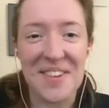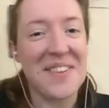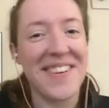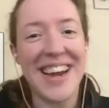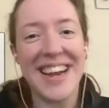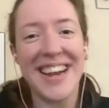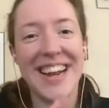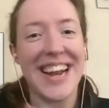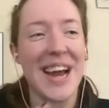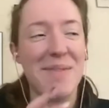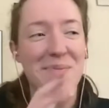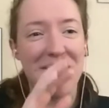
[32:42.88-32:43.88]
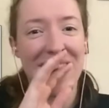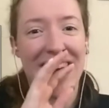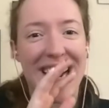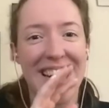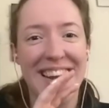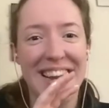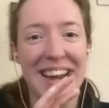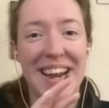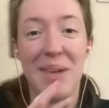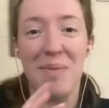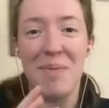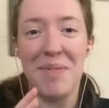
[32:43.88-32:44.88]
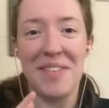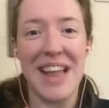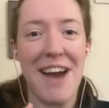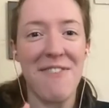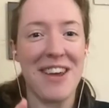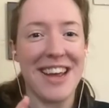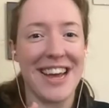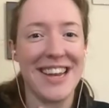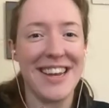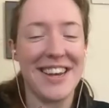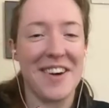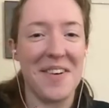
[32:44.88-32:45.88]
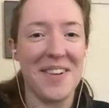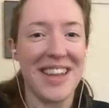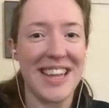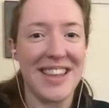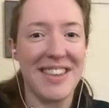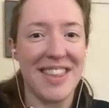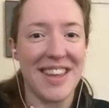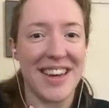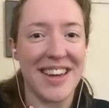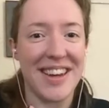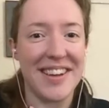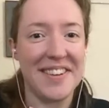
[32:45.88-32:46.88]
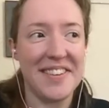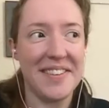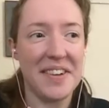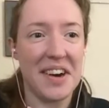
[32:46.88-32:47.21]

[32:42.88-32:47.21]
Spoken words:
cool, and I'm laughing at not only the